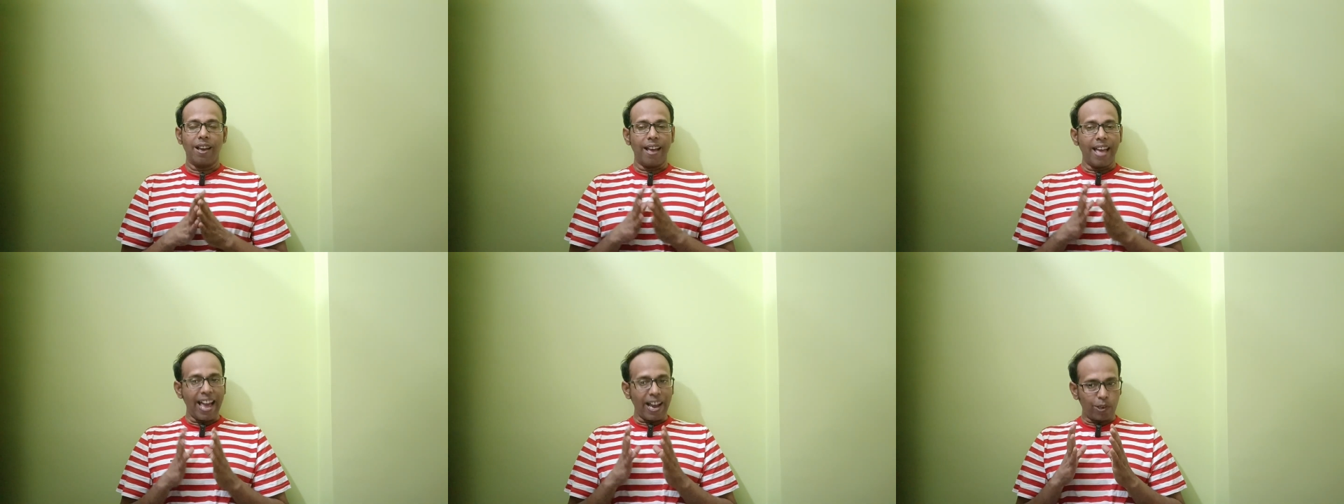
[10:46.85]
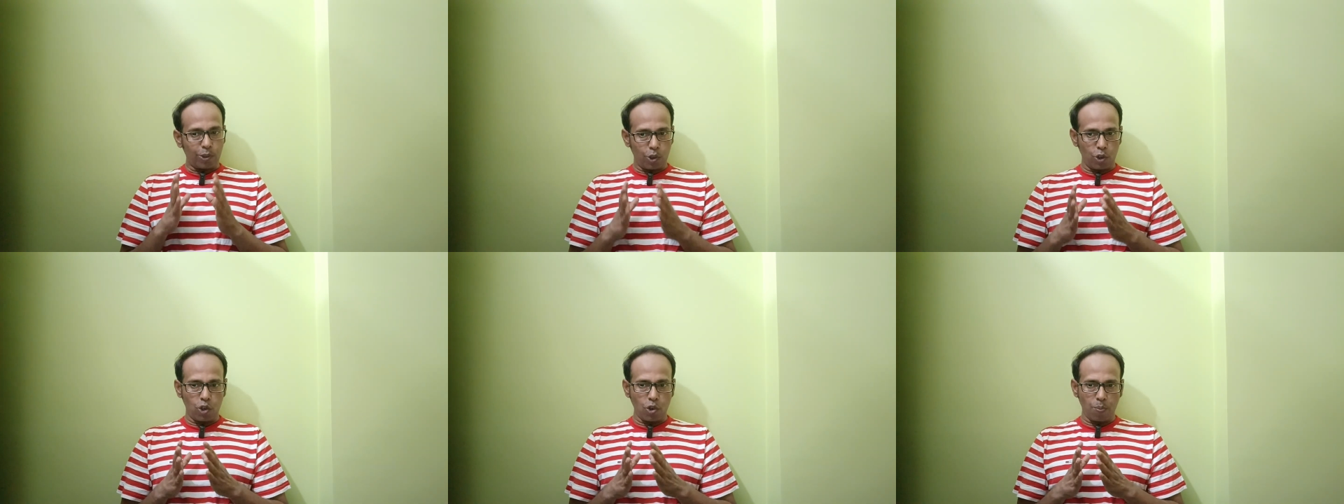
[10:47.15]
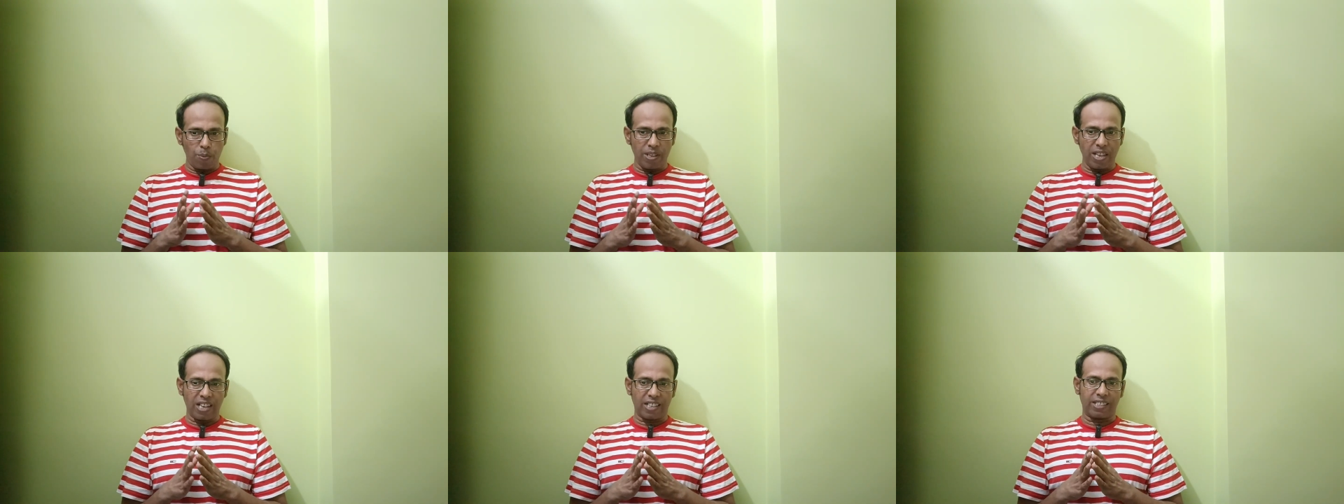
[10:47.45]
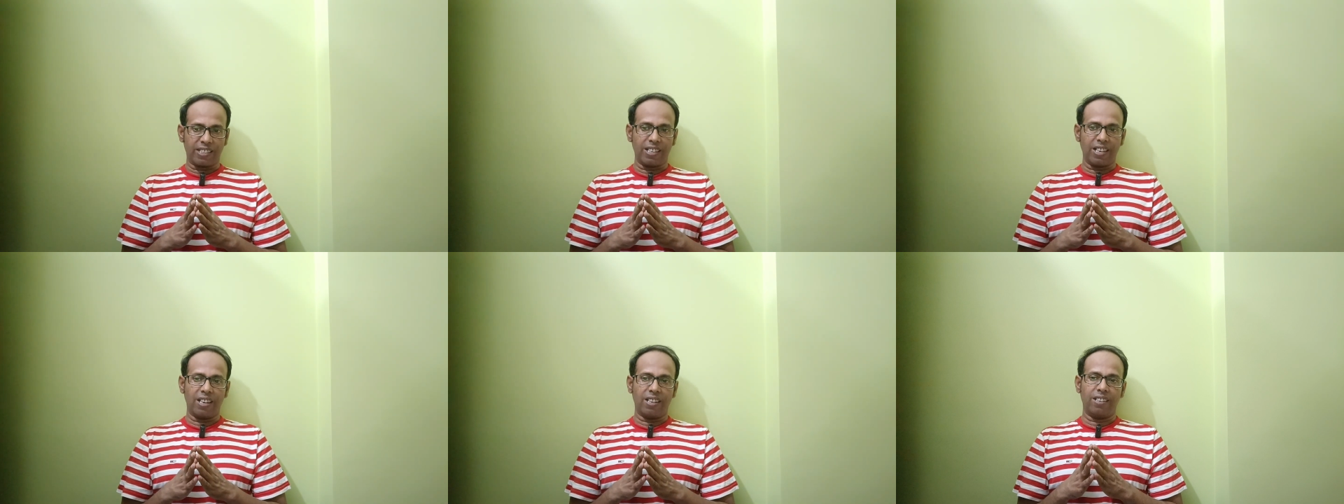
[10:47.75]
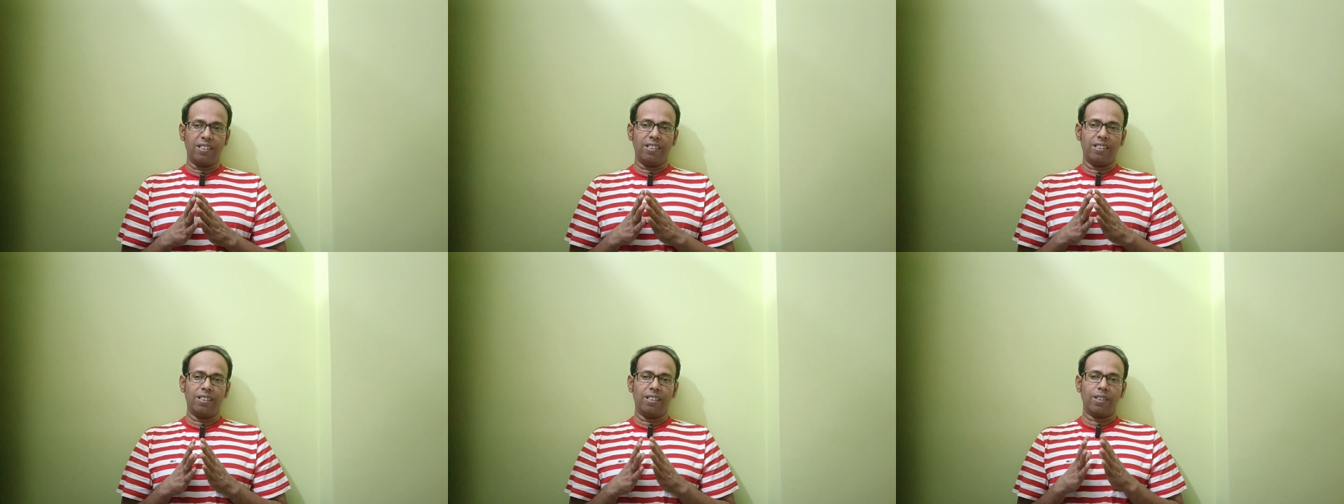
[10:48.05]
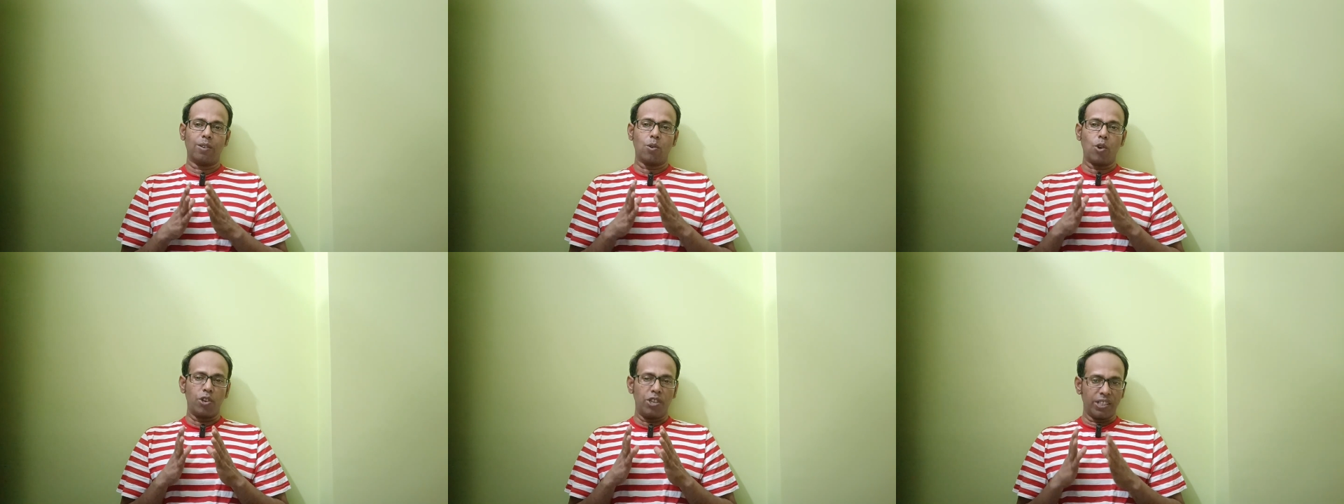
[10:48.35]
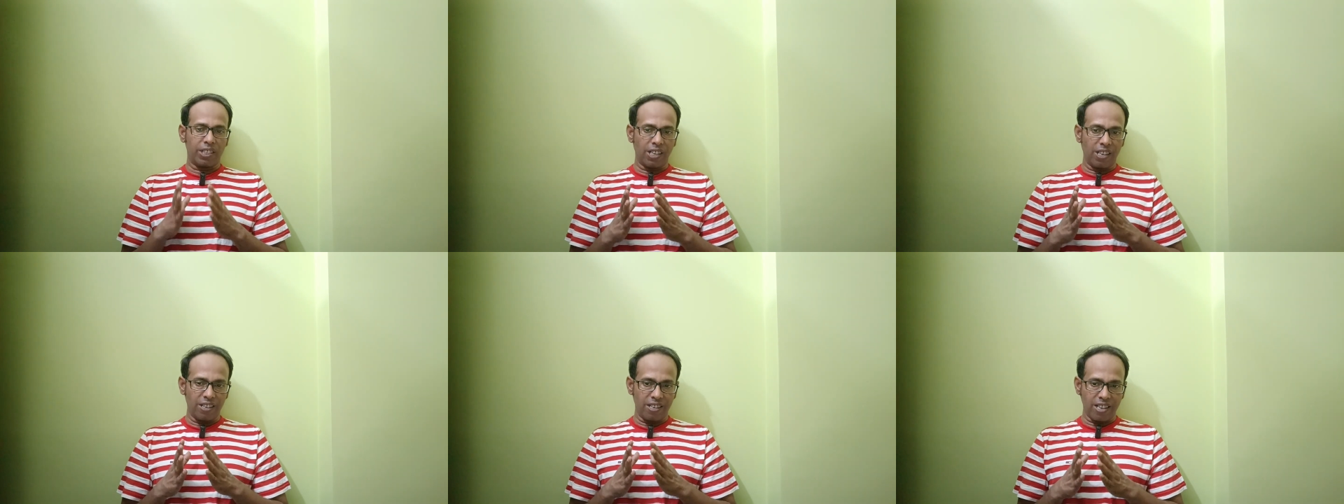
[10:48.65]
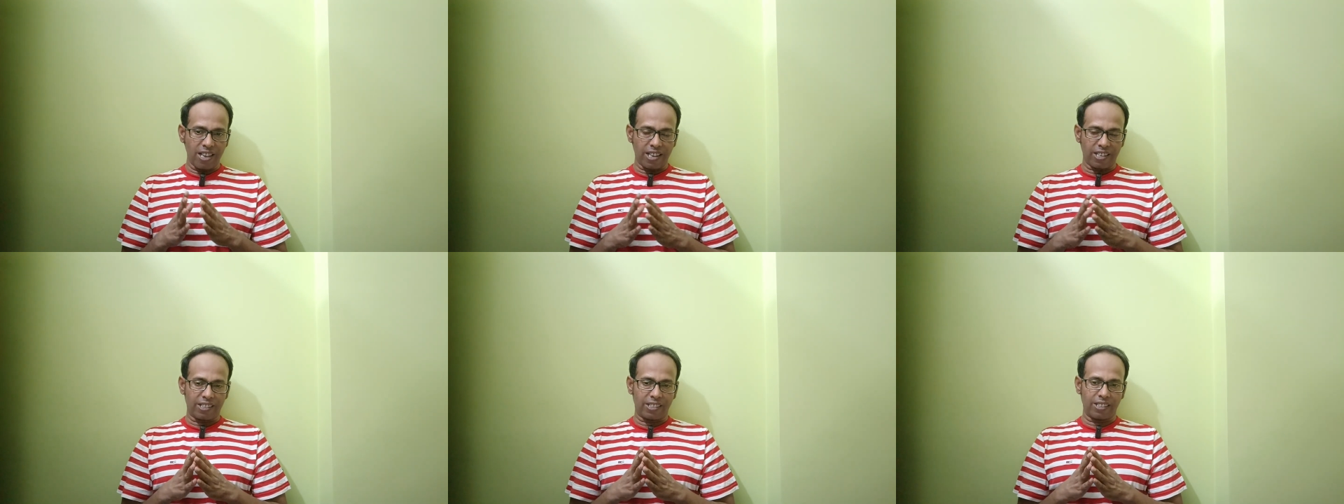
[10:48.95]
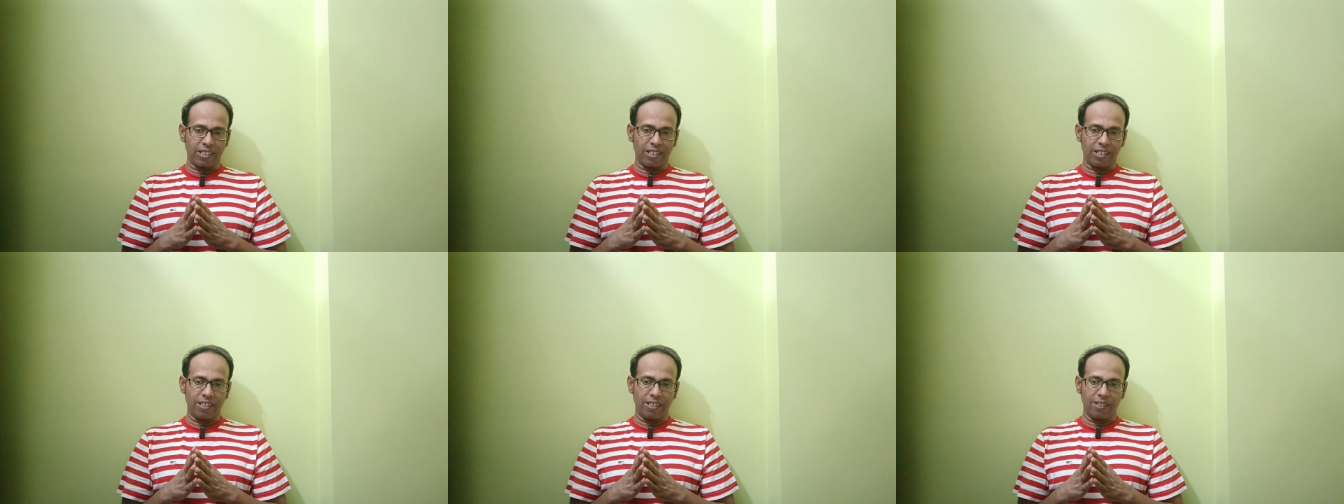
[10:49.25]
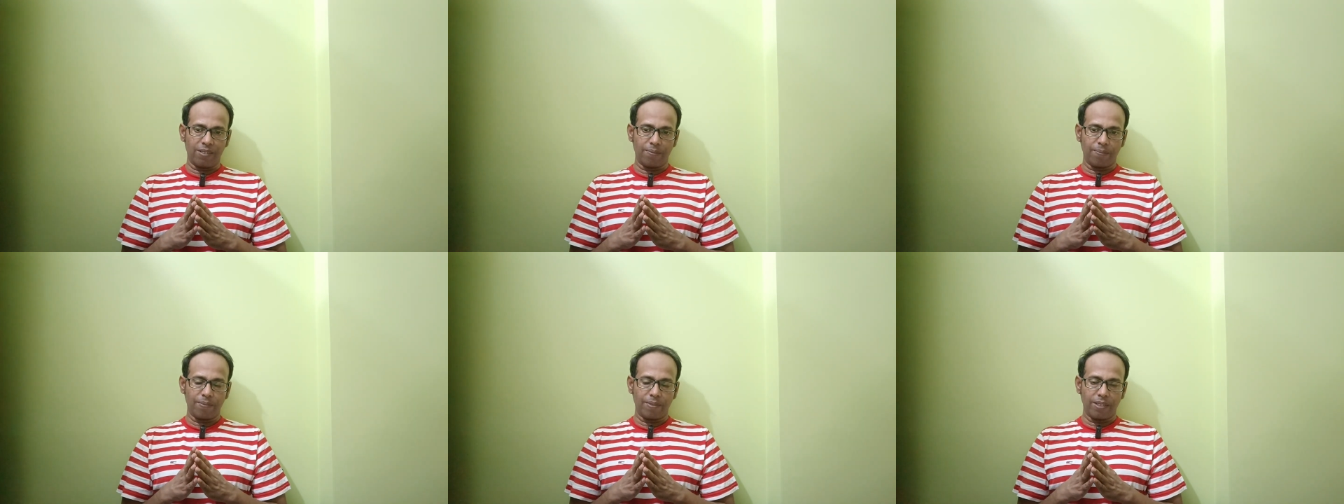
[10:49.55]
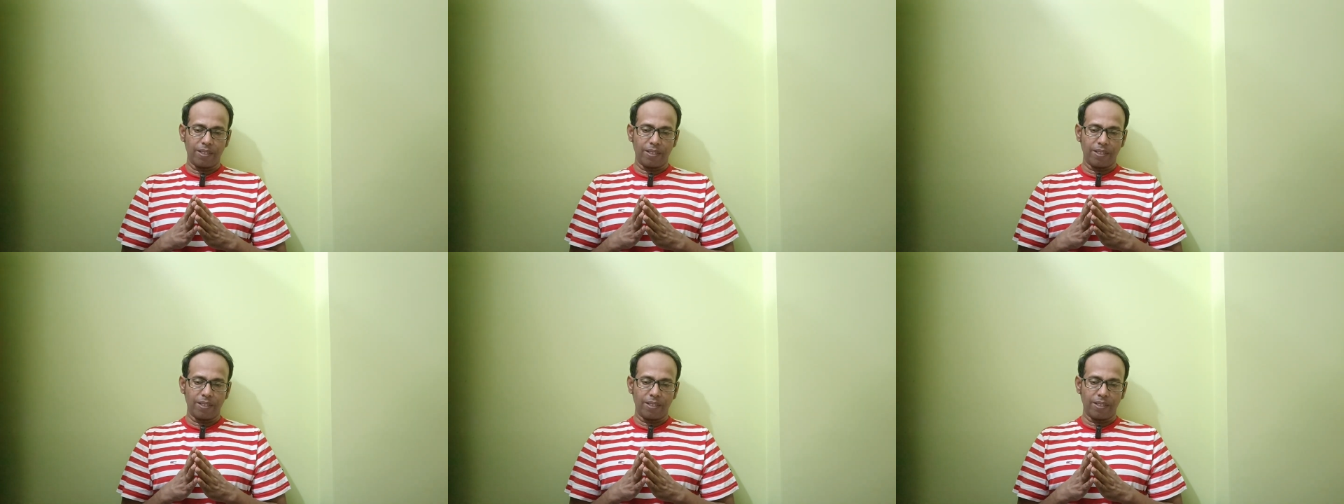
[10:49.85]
acrosome reaction, cortical reaction.